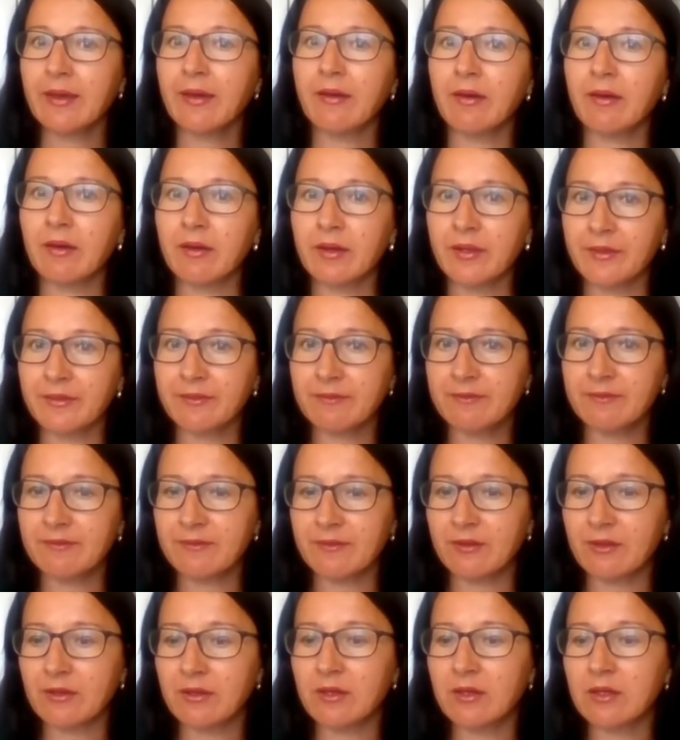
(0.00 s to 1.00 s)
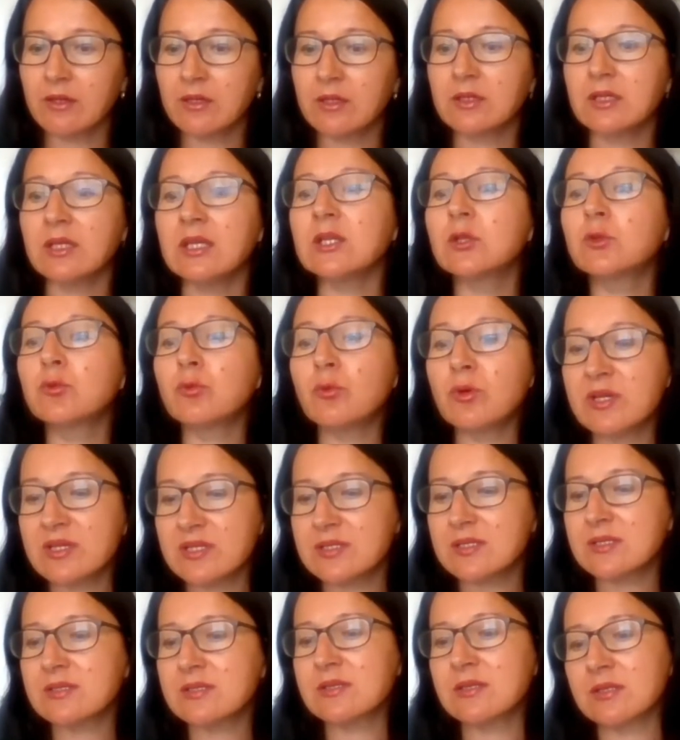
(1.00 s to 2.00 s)
and it
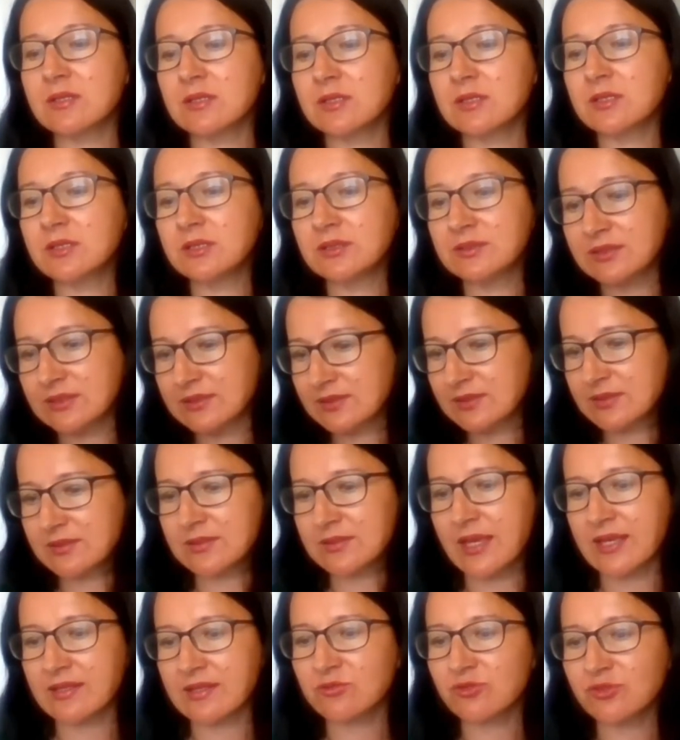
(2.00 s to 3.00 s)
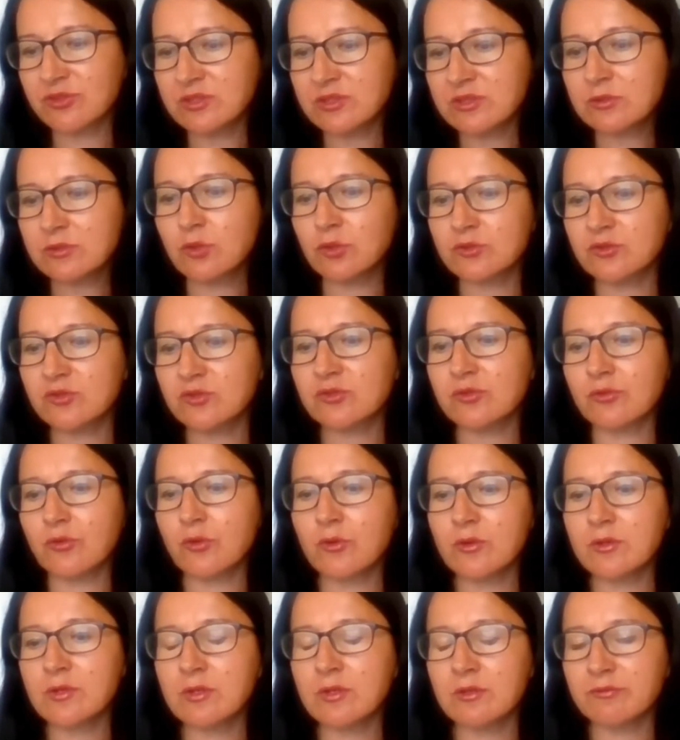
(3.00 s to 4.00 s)
was this entrance
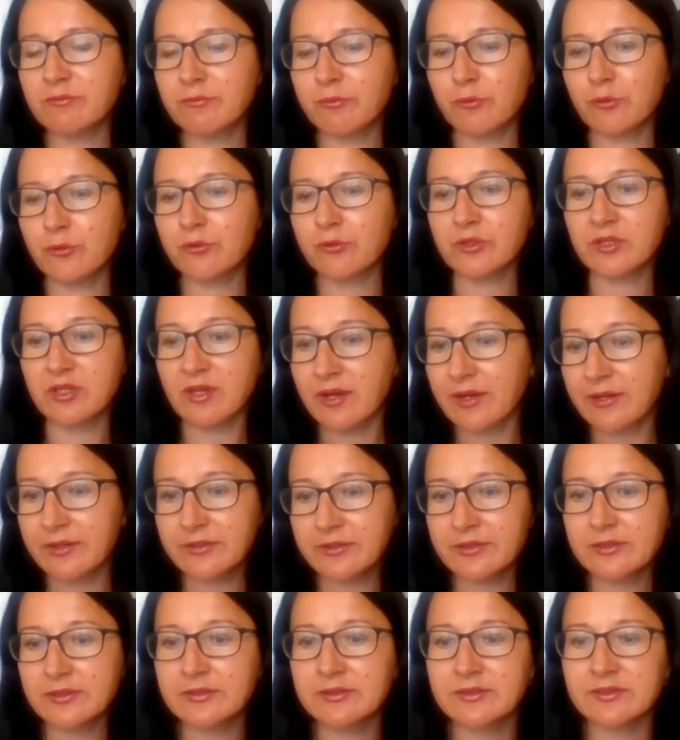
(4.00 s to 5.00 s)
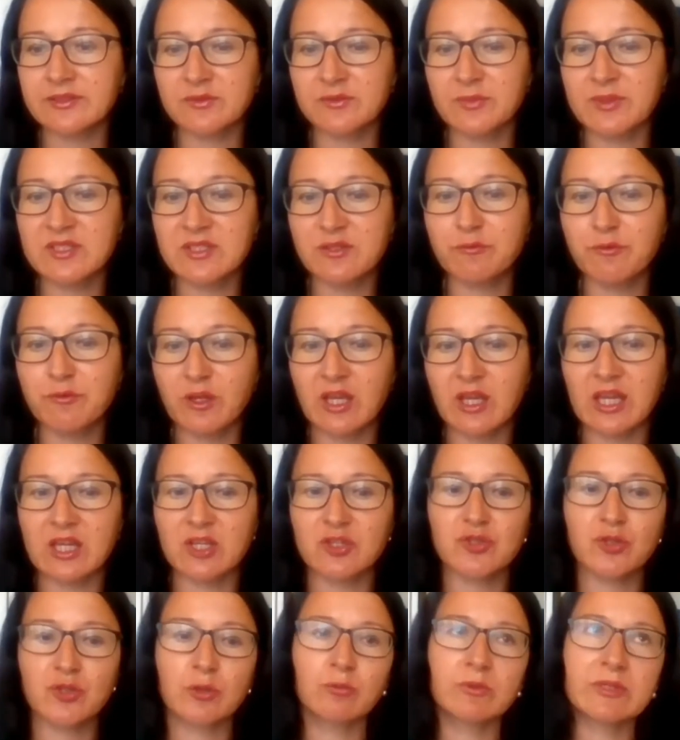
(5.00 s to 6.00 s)
control for yarn
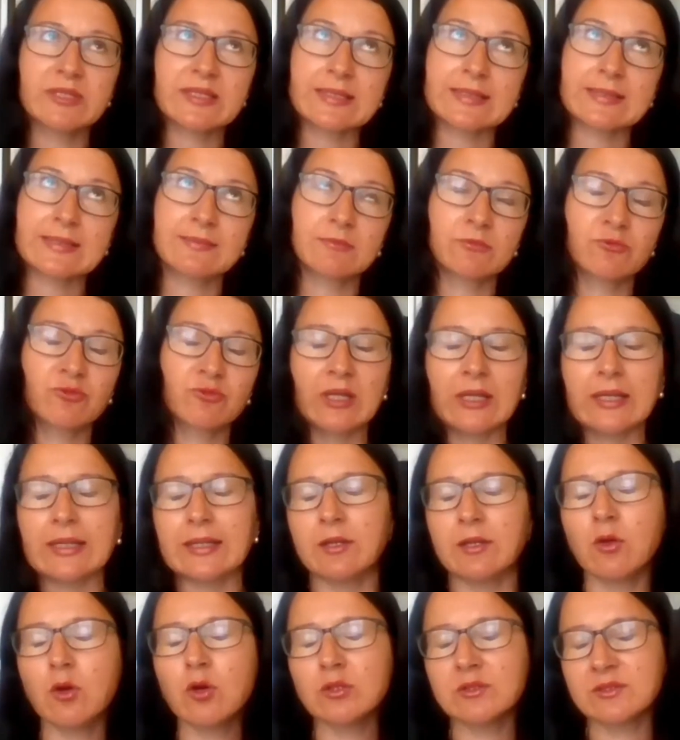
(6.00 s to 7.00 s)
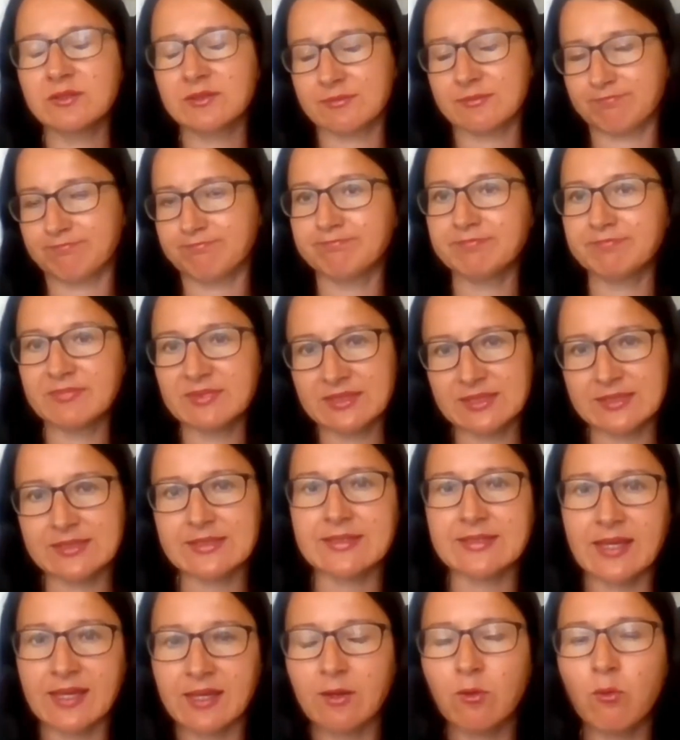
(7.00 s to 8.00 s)
specification was really not the
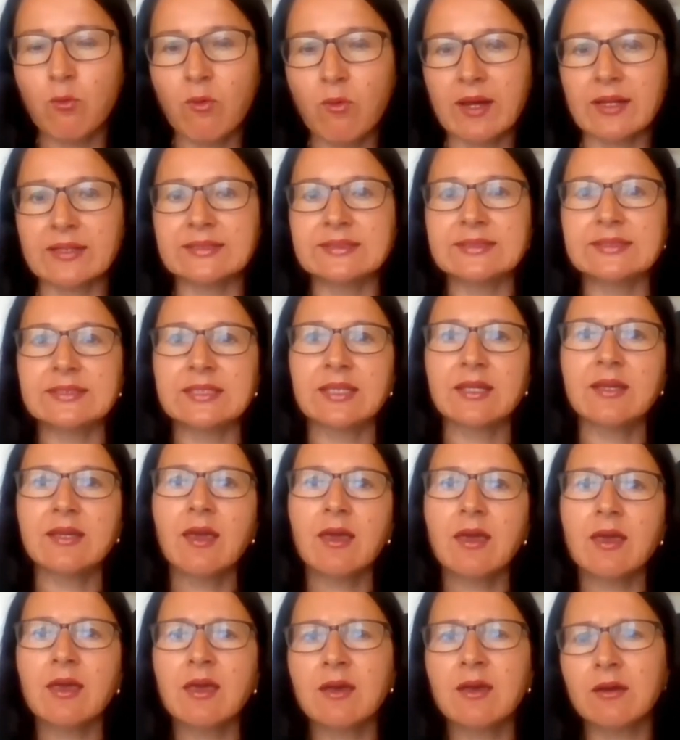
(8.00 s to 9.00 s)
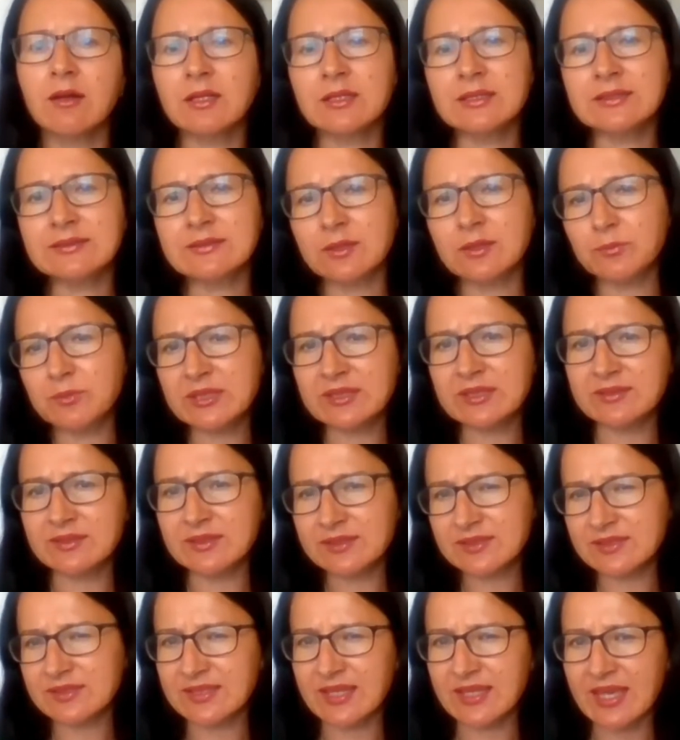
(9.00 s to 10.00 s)
same quality, a little bit
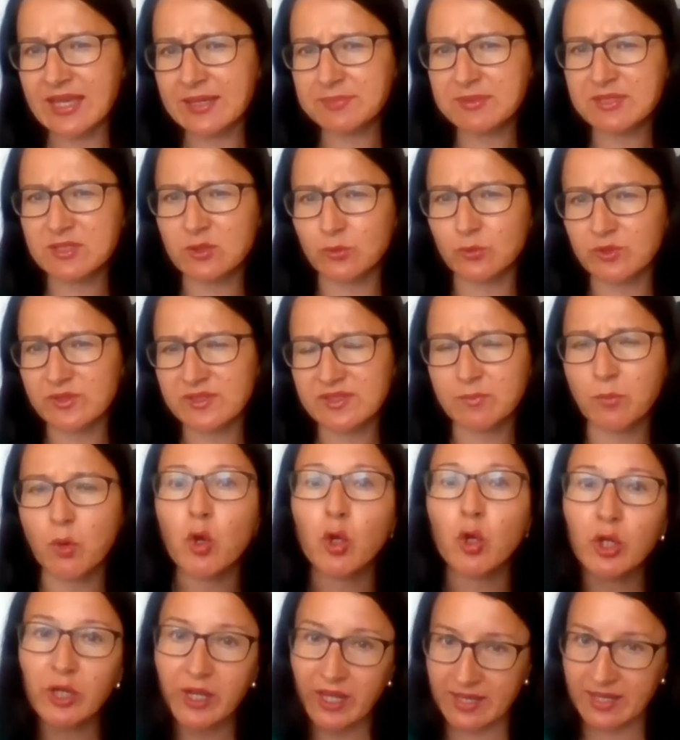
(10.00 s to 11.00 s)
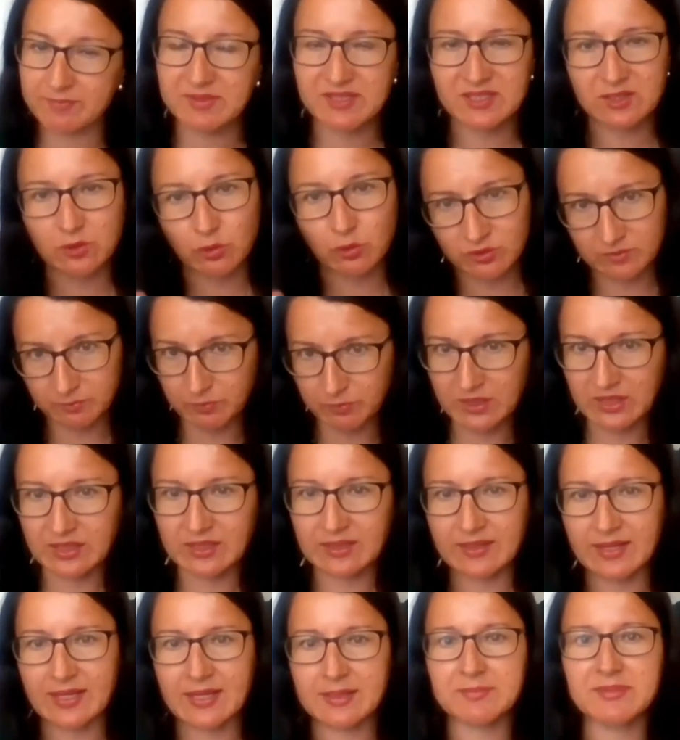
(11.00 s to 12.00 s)
these nets or small nets, not
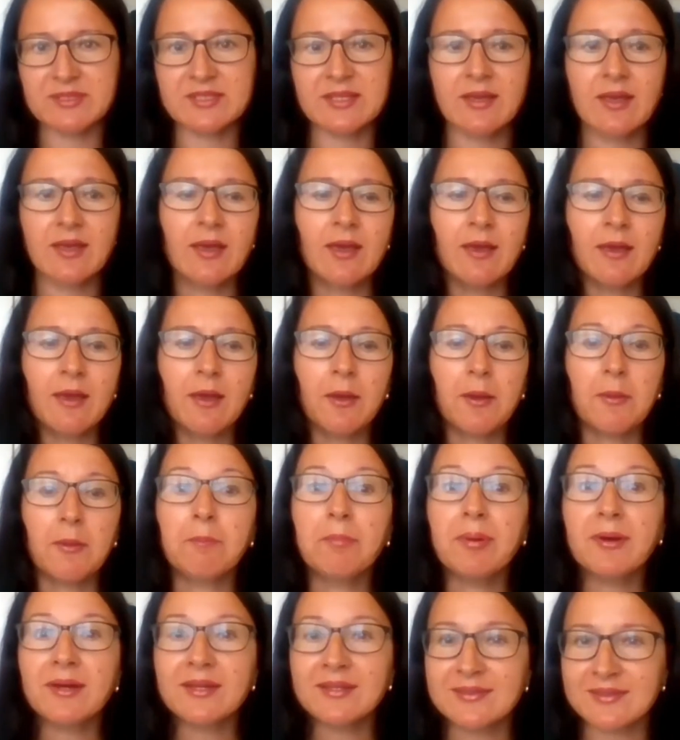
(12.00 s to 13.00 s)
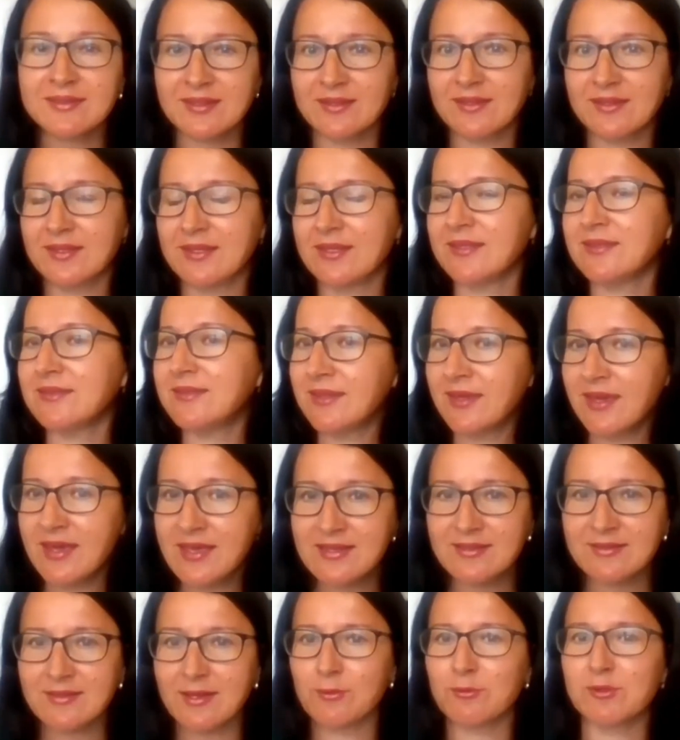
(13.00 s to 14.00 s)
big nets. Mm-hmm. But in the
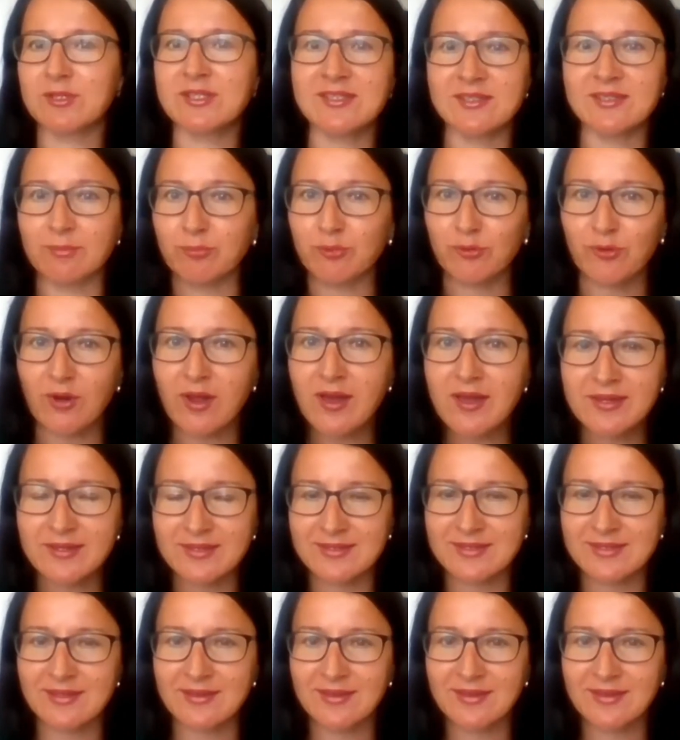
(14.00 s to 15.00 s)
end, I was surprised